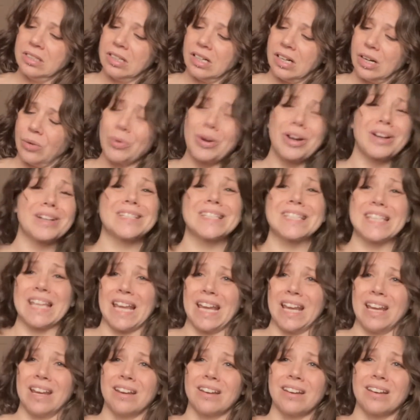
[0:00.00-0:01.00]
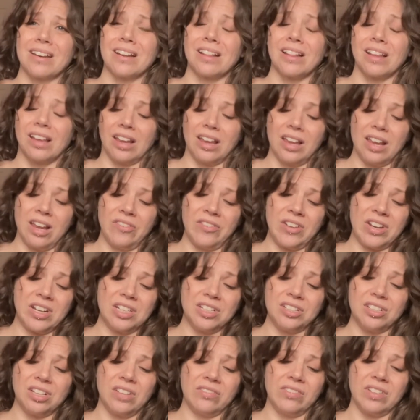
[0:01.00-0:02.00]
We're going to see. Like, if I
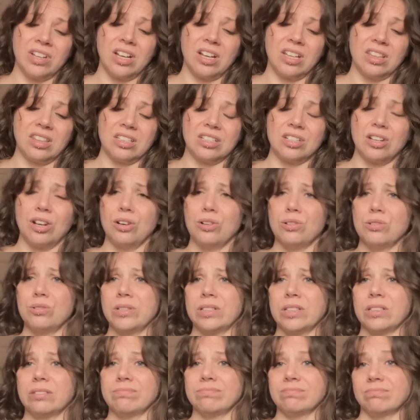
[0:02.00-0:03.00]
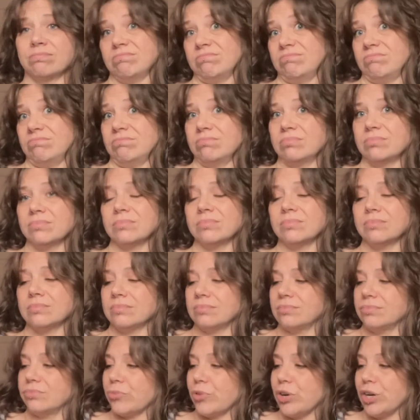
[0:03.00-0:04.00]
just have to cut the toe and
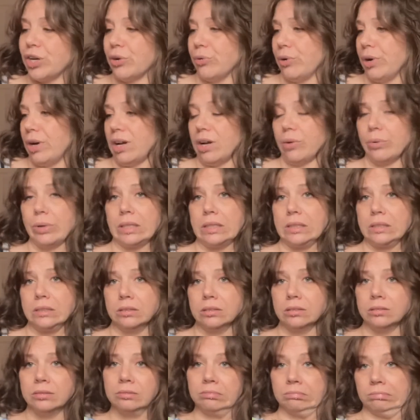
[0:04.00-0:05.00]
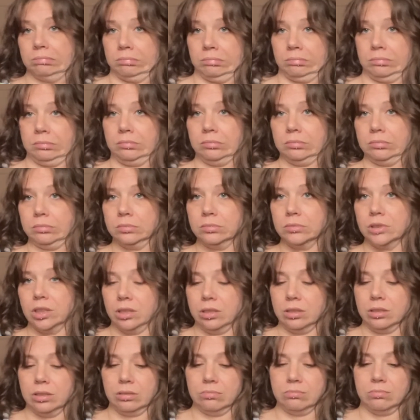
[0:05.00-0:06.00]
redo it, I will.
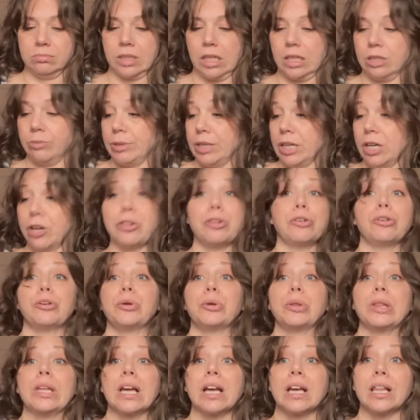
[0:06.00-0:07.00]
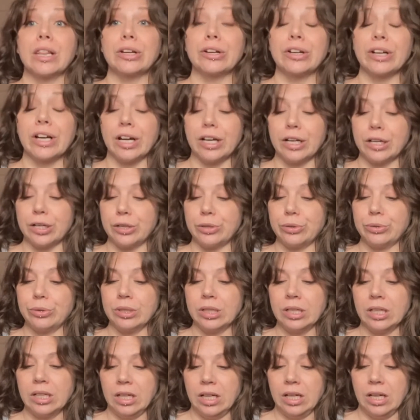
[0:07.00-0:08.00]
That'll be another new thing I learn how to do.
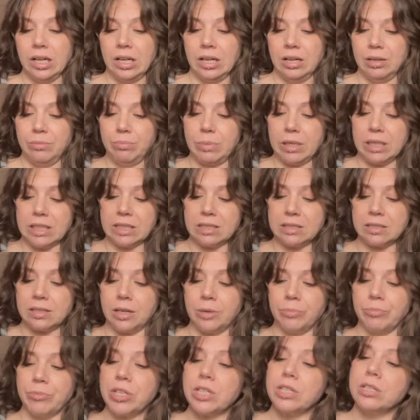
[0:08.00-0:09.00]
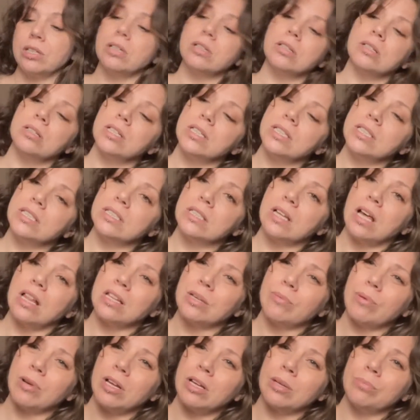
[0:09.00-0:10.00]
But the yarn is
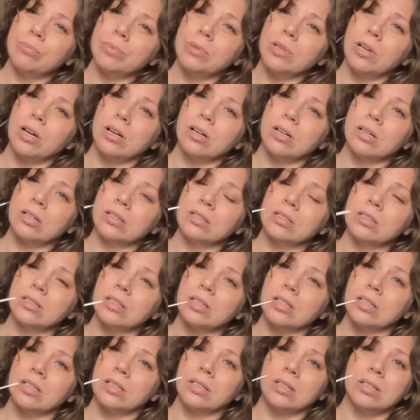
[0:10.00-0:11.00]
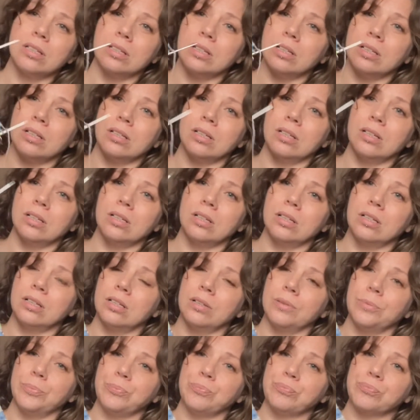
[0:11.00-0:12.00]
Lollipop Yarns in
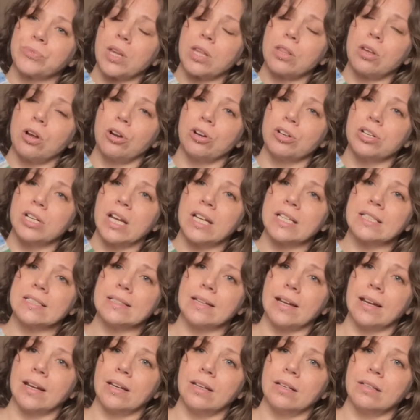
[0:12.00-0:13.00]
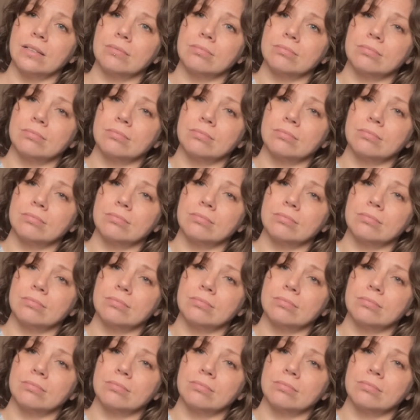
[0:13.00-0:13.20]
the Hard Day's Night